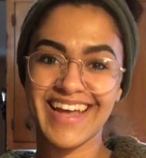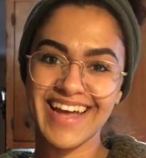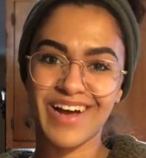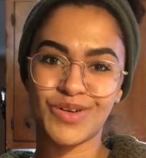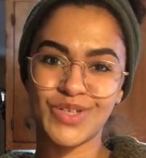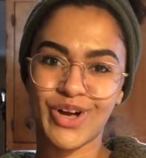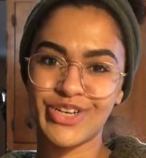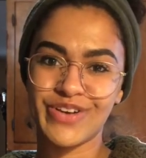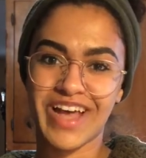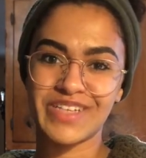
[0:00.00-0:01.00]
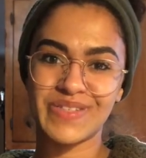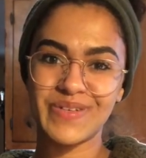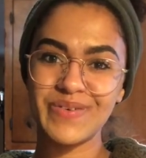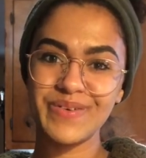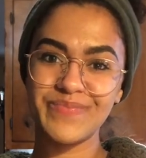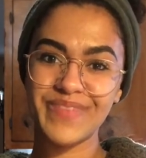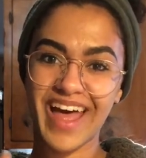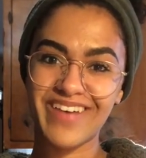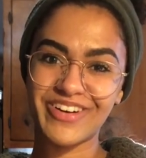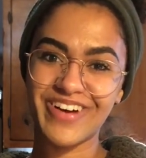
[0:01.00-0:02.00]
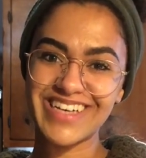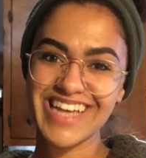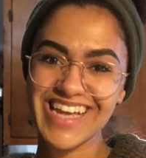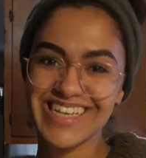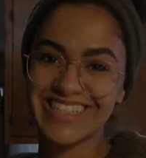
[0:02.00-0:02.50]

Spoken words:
it. I will talk to you guys soon. Have a great day.